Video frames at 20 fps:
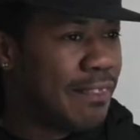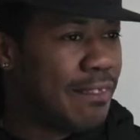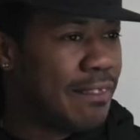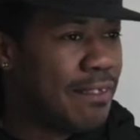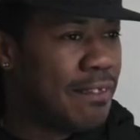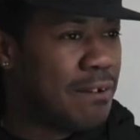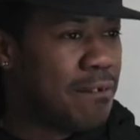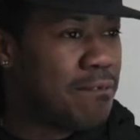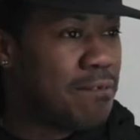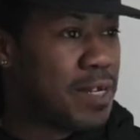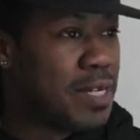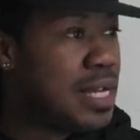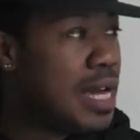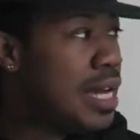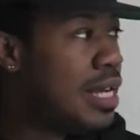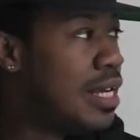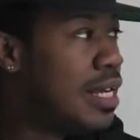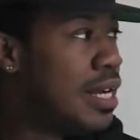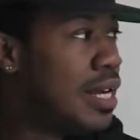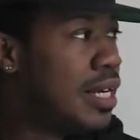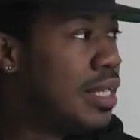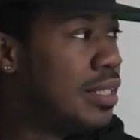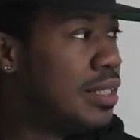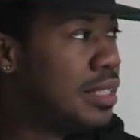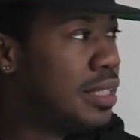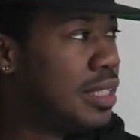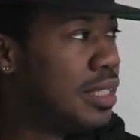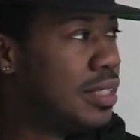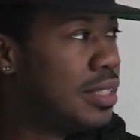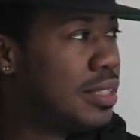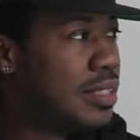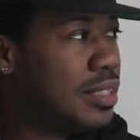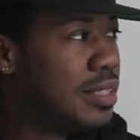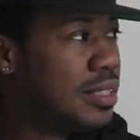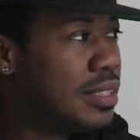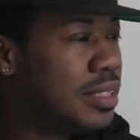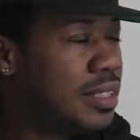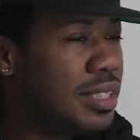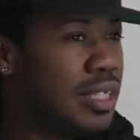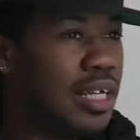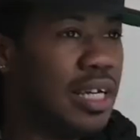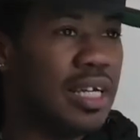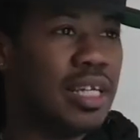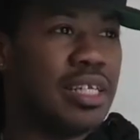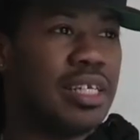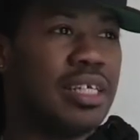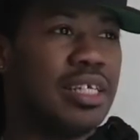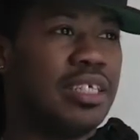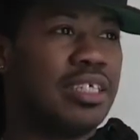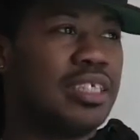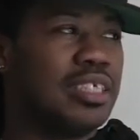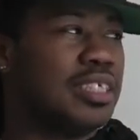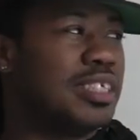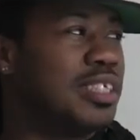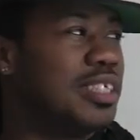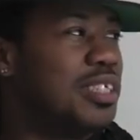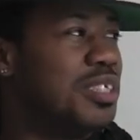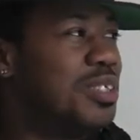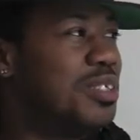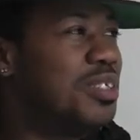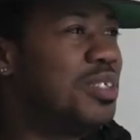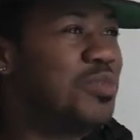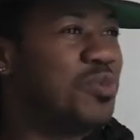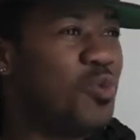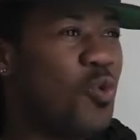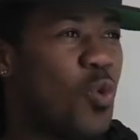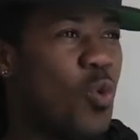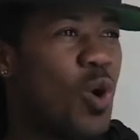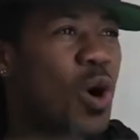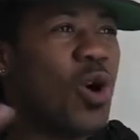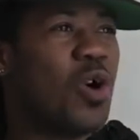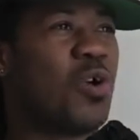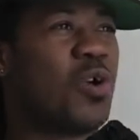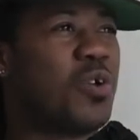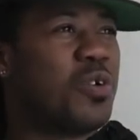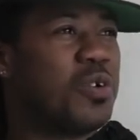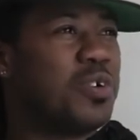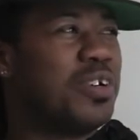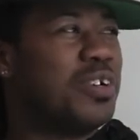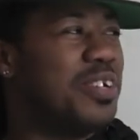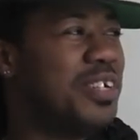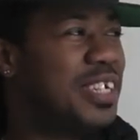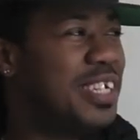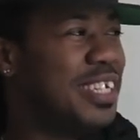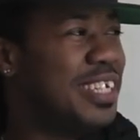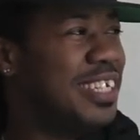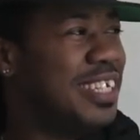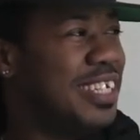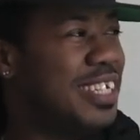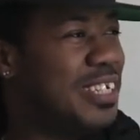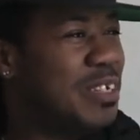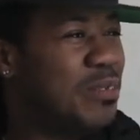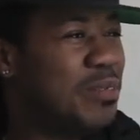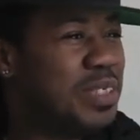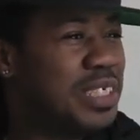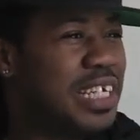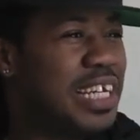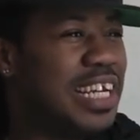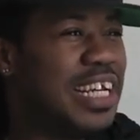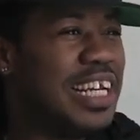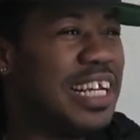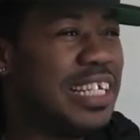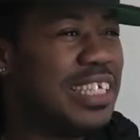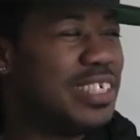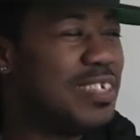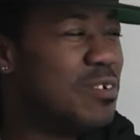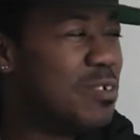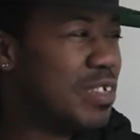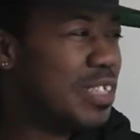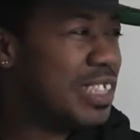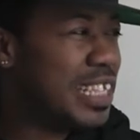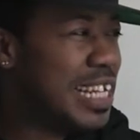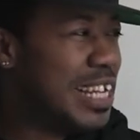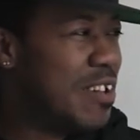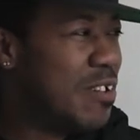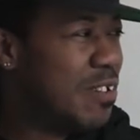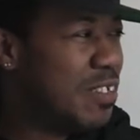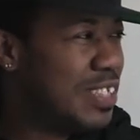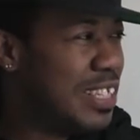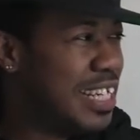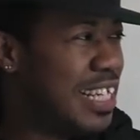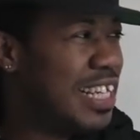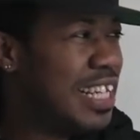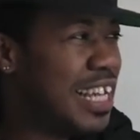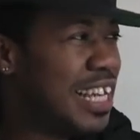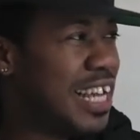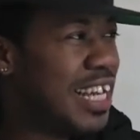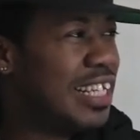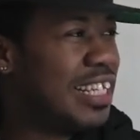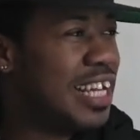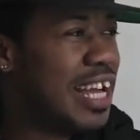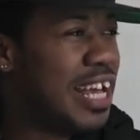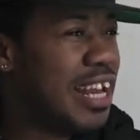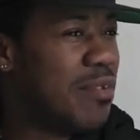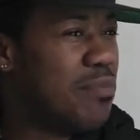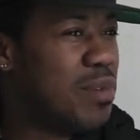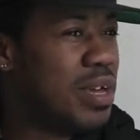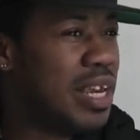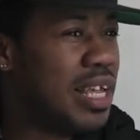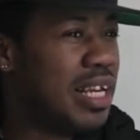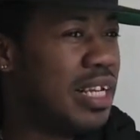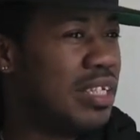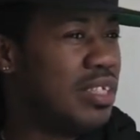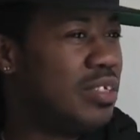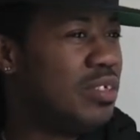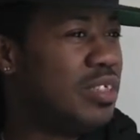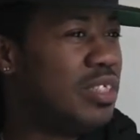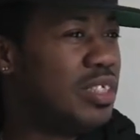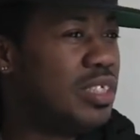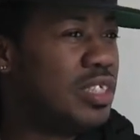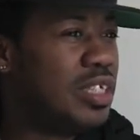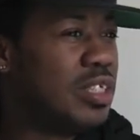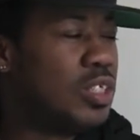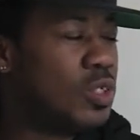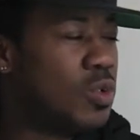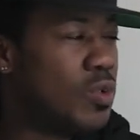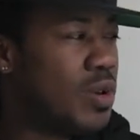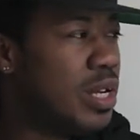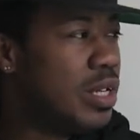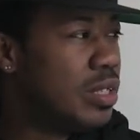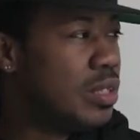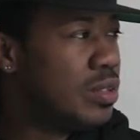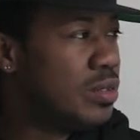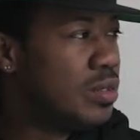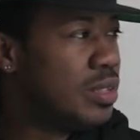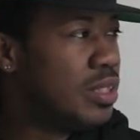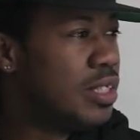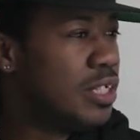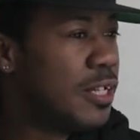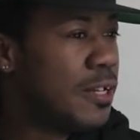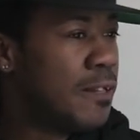you know, for 99 cents, and it just gets, you know what I'm saying? And there's no sales and anything like that. I mean, and just, there's no industry.